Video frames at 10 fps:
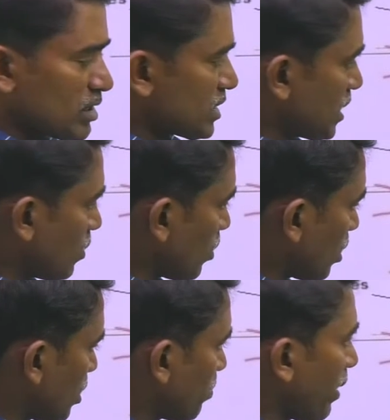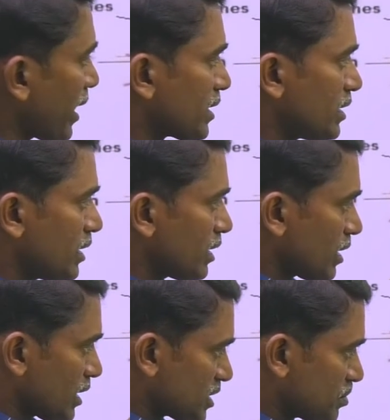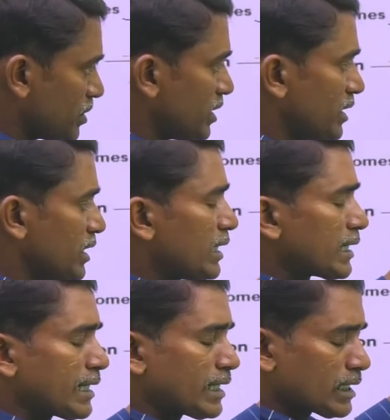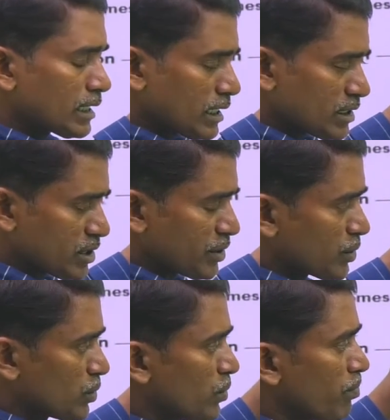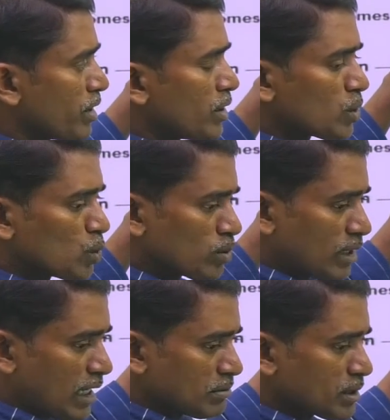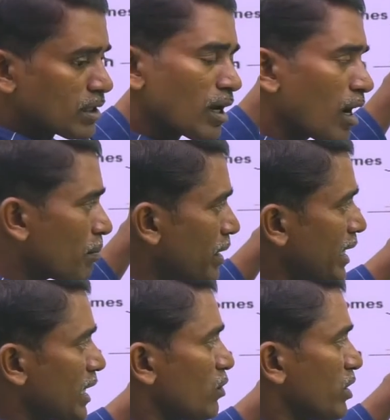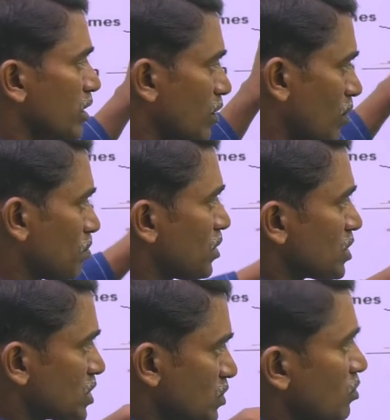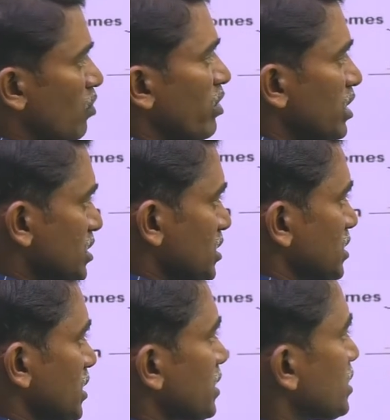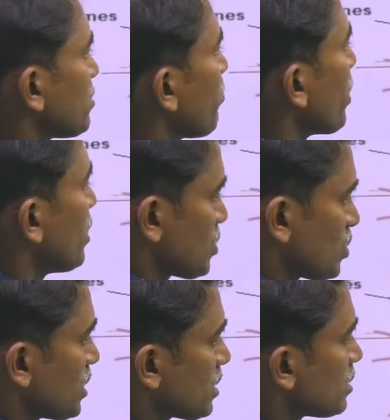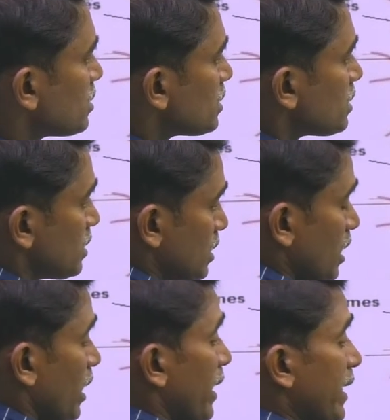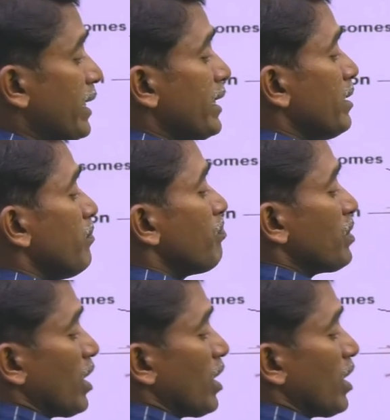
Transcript: the cell wall, bacteria has been categorized into two types, gram negative and gram positive. We will discuss later. So that again,